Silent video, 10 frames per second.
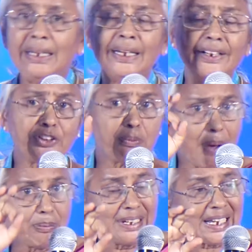Now, the
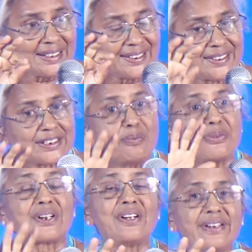public health system's
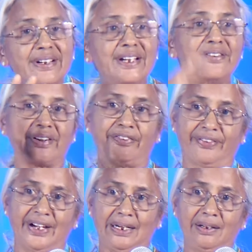return
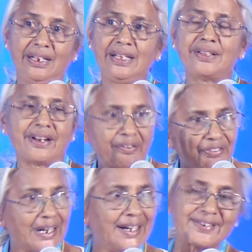referral. The
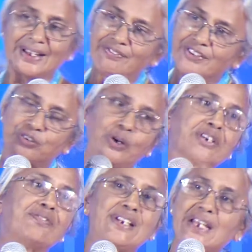referral itself is not a
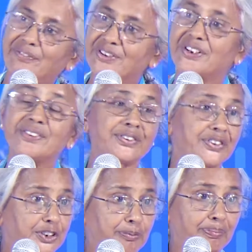very efficient
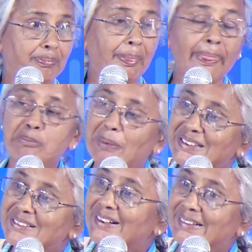system, but the
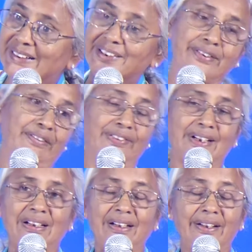return
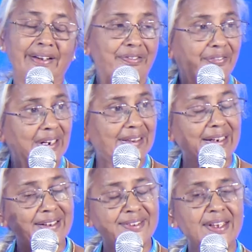referral, that
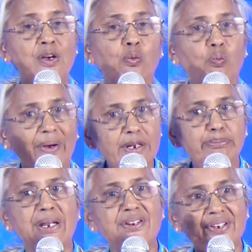is, when a
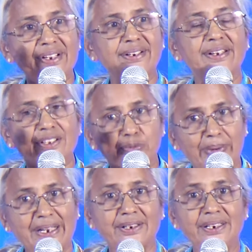patient is
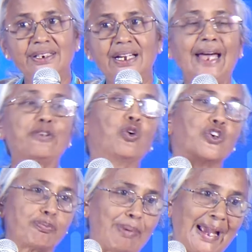better and goes
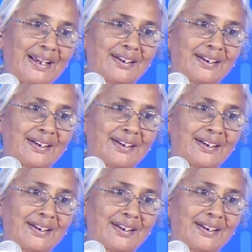back,